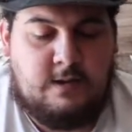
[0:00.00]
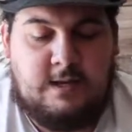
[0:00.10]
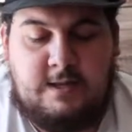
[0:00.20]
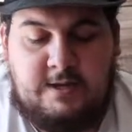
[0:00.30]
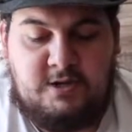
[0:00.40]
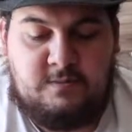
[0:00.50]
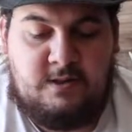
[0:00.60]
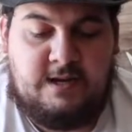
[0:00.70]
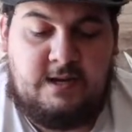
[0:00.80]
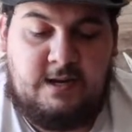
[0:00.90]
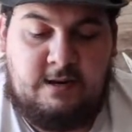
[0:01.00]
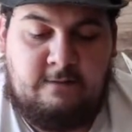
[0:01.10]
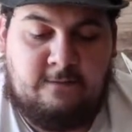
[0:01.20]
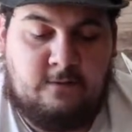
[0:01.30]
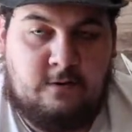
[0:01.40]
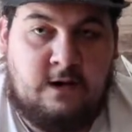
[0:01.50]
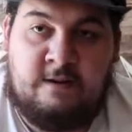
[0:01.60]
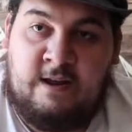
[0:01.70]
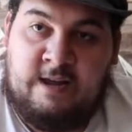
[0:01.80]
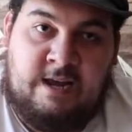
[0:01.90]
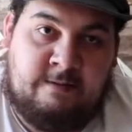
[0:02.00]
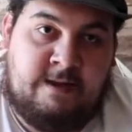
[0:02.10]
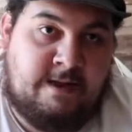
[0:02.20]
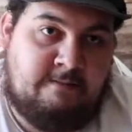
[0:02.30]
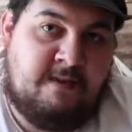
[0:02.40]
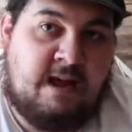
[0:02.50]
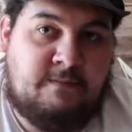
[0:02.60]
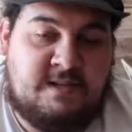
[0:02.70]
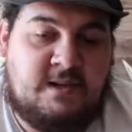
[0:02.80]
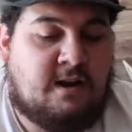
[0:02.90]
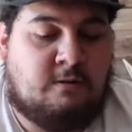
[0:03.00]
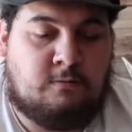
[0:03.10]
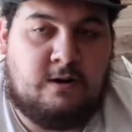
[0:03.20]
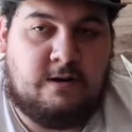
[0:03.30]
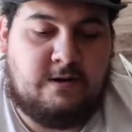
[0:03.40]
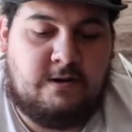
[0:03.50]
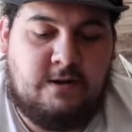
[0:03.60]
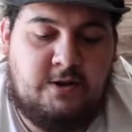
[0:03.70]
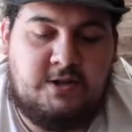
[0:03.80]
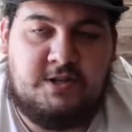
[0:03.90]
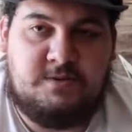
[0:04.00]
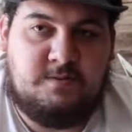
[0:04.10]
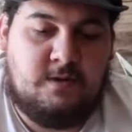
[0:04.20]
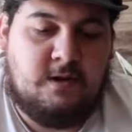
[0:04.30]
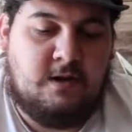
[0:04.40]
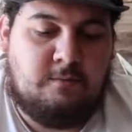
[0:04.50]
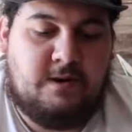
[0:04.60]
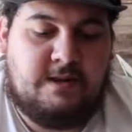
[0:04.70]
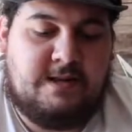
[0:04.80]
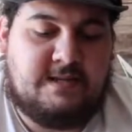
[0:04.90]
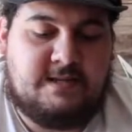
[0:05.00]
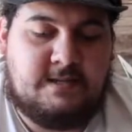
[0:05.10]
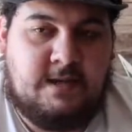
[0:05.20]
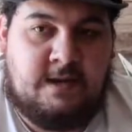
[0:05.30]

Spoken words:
And then Utopia lightning for if that happens to not work, you can just bring this.